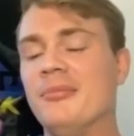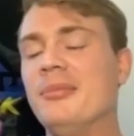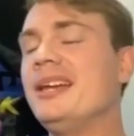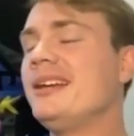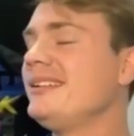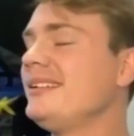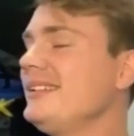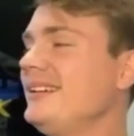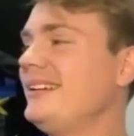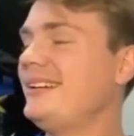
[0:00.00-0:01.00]

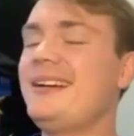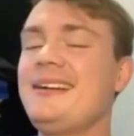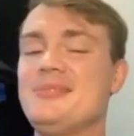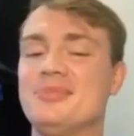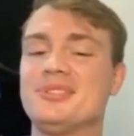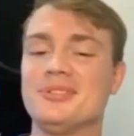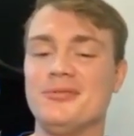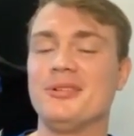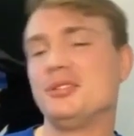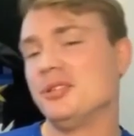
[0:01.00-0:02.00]
Man, I am so
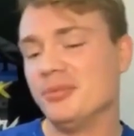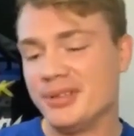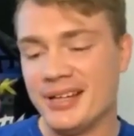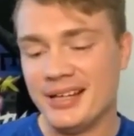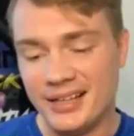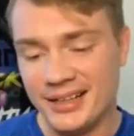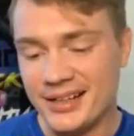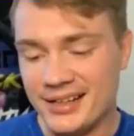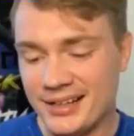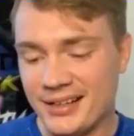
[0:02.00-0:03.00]
frustrated with that. Like,
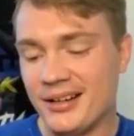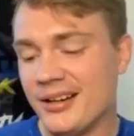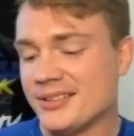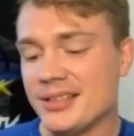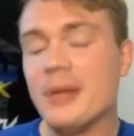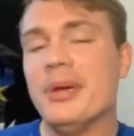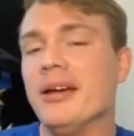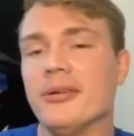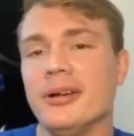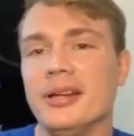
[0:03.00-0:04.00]
I, honestly, I'm
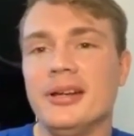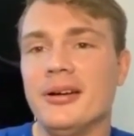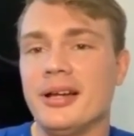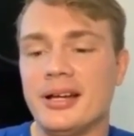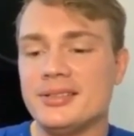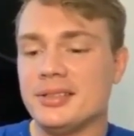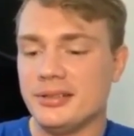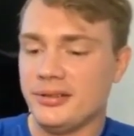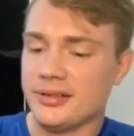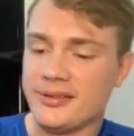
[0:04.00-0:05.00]
angry. You know, I, I see
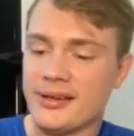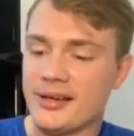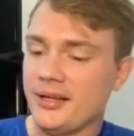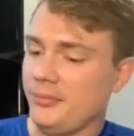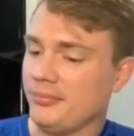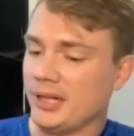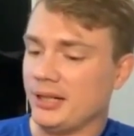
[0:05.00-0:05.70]
it all the time.